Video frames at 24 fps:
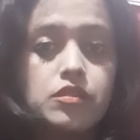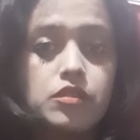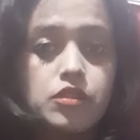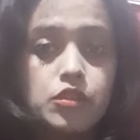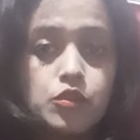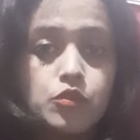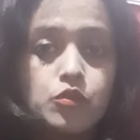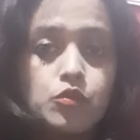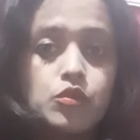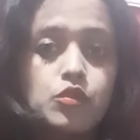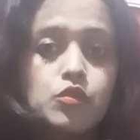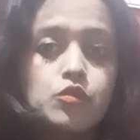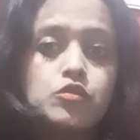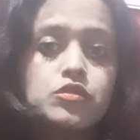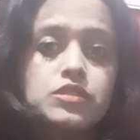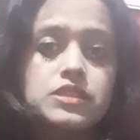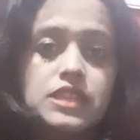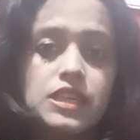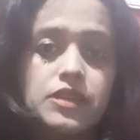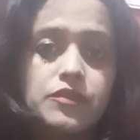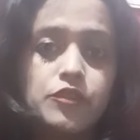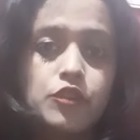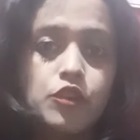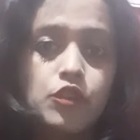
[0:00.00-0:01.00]
you to
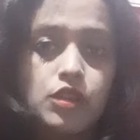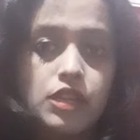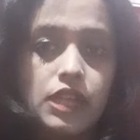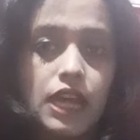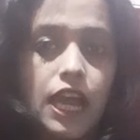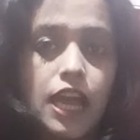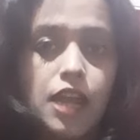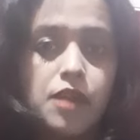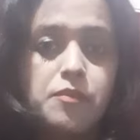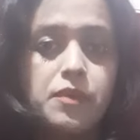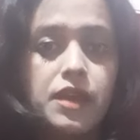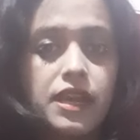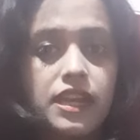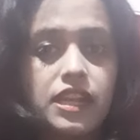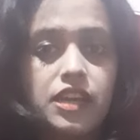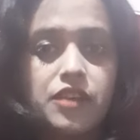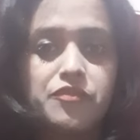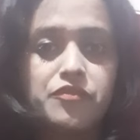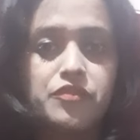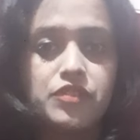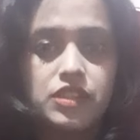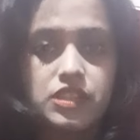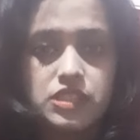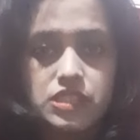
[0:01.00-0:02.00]
save your time and
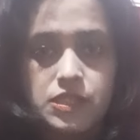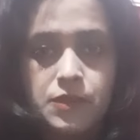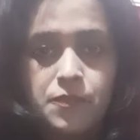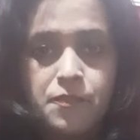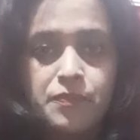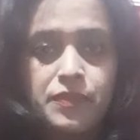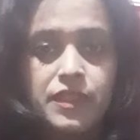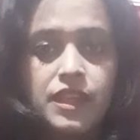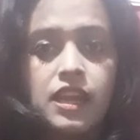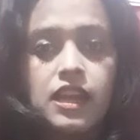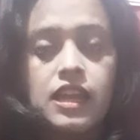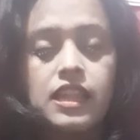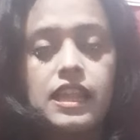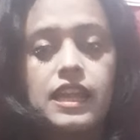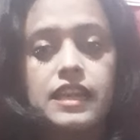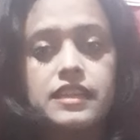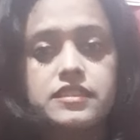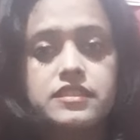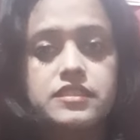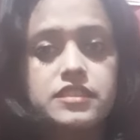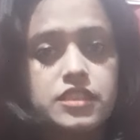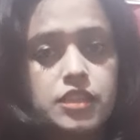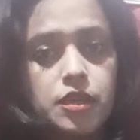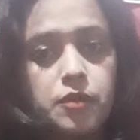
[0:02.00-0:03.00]
efforts.
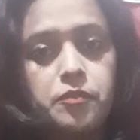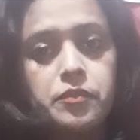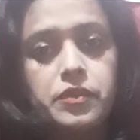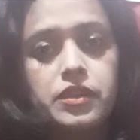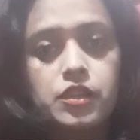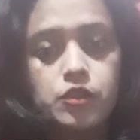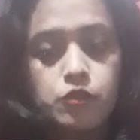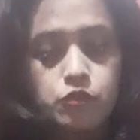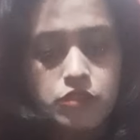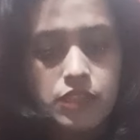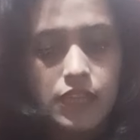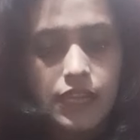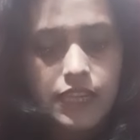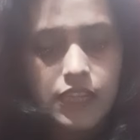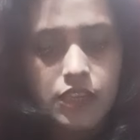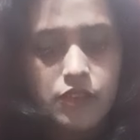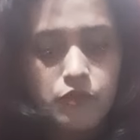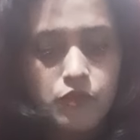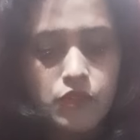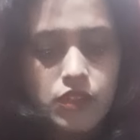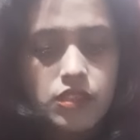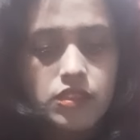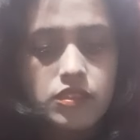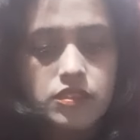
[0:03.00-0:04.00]
Let's jump into
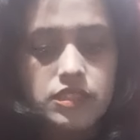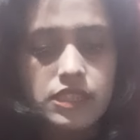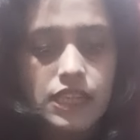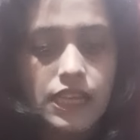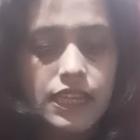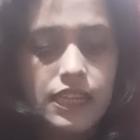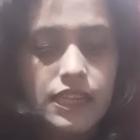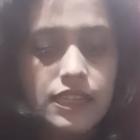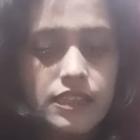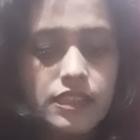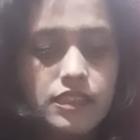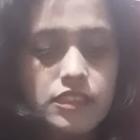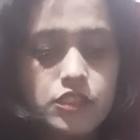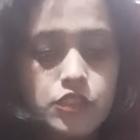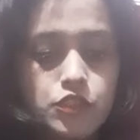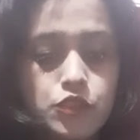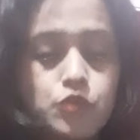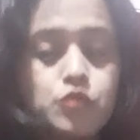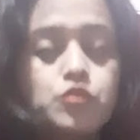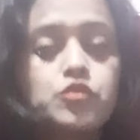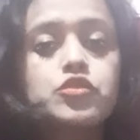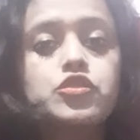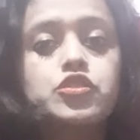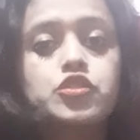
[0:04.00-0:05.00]
second one. Second is
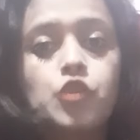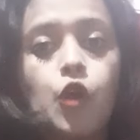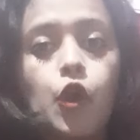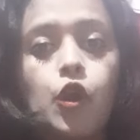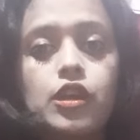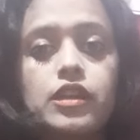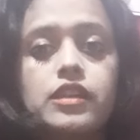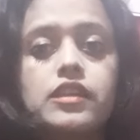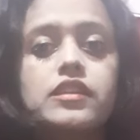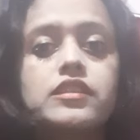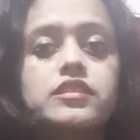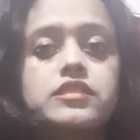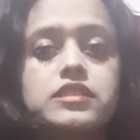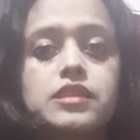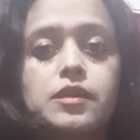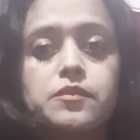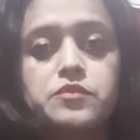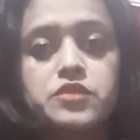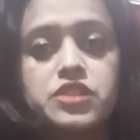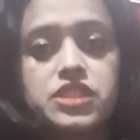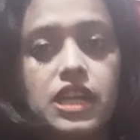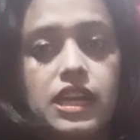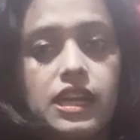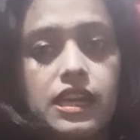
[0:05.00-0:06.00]
use shorter
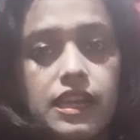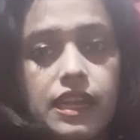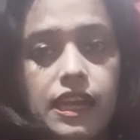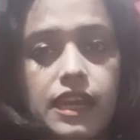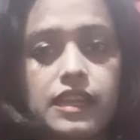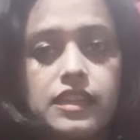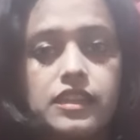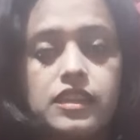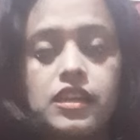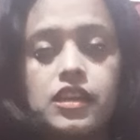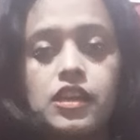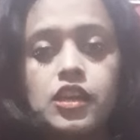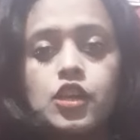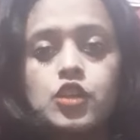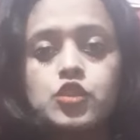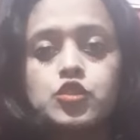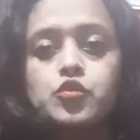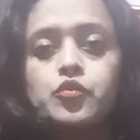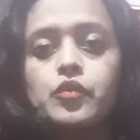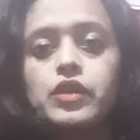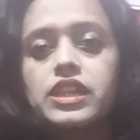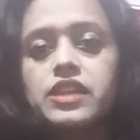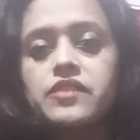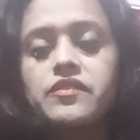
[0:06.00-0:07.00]
subject line.
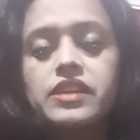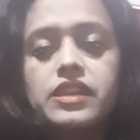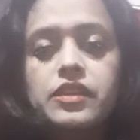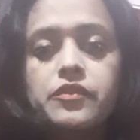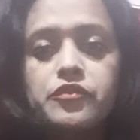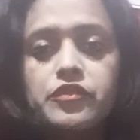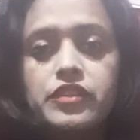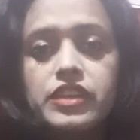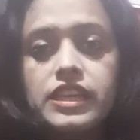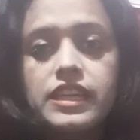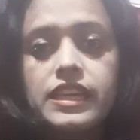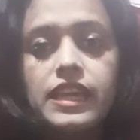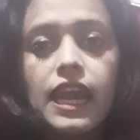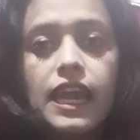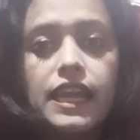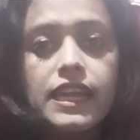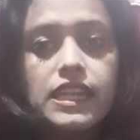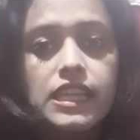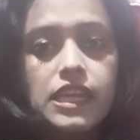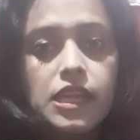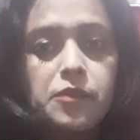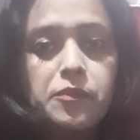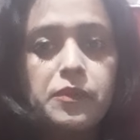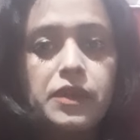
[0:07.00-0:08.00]
So whenever we get
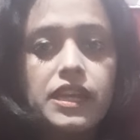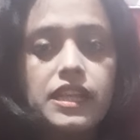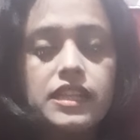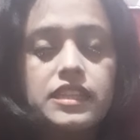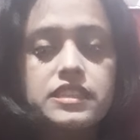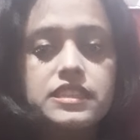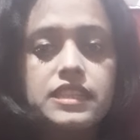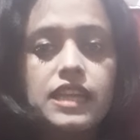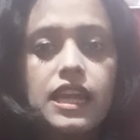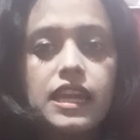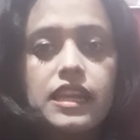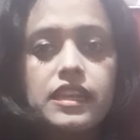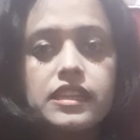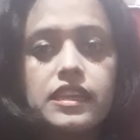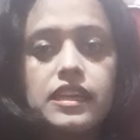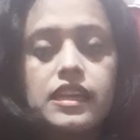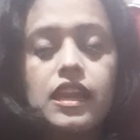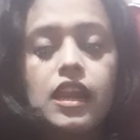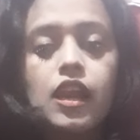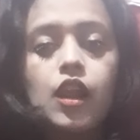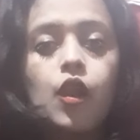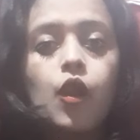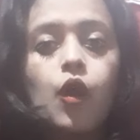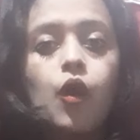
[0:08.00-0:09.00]
emails and
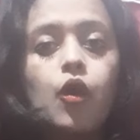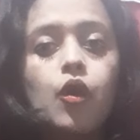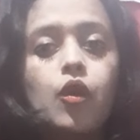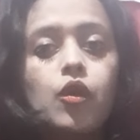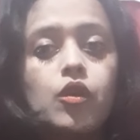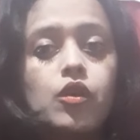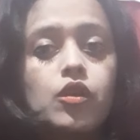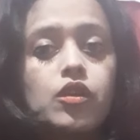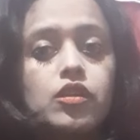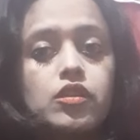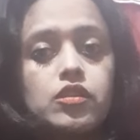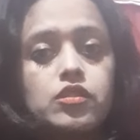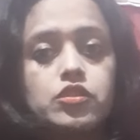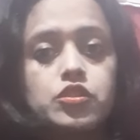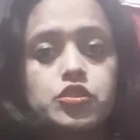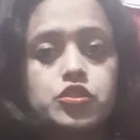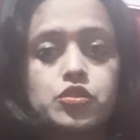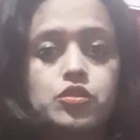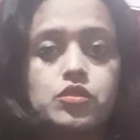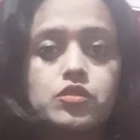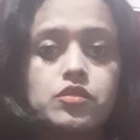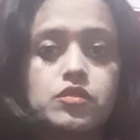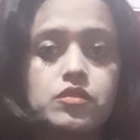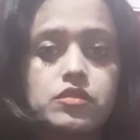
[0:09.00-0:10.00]
there are long
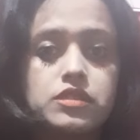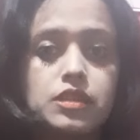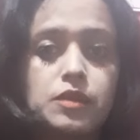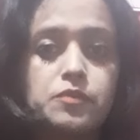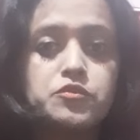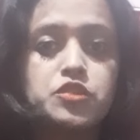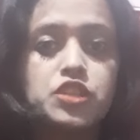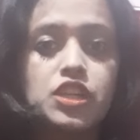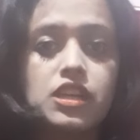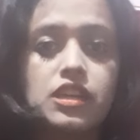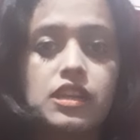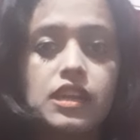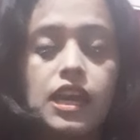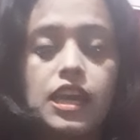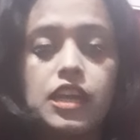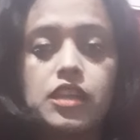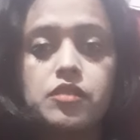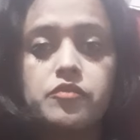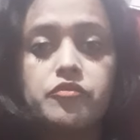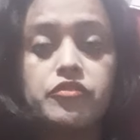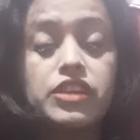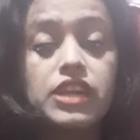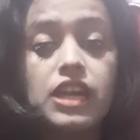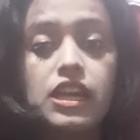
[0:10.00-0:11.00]
subject
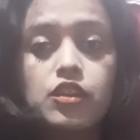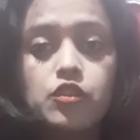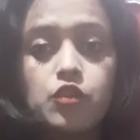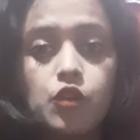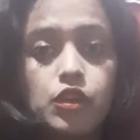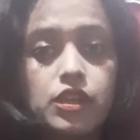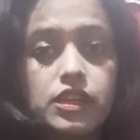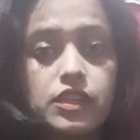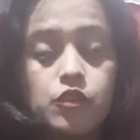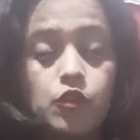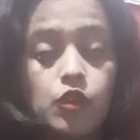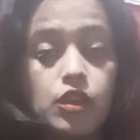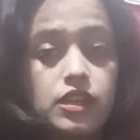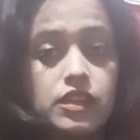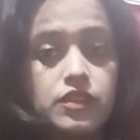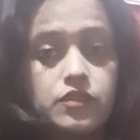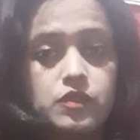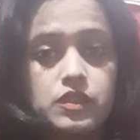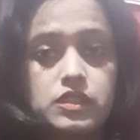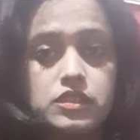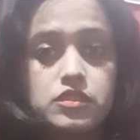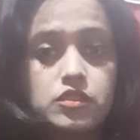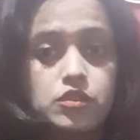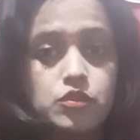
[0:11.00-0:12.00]
line, we are not at all
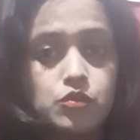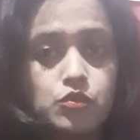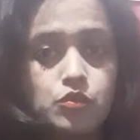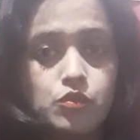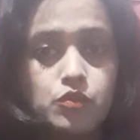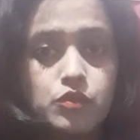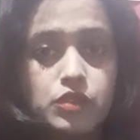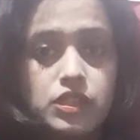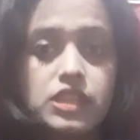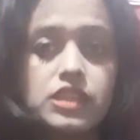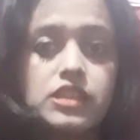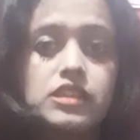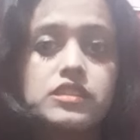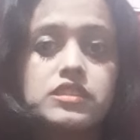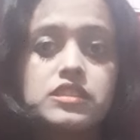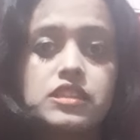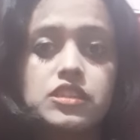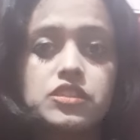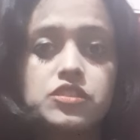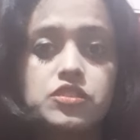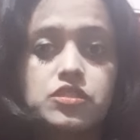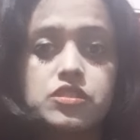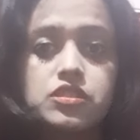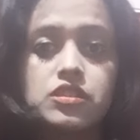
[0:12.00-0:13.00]
interested to read
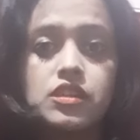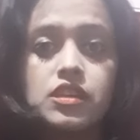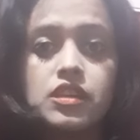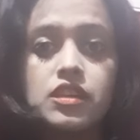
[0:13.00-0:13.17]
such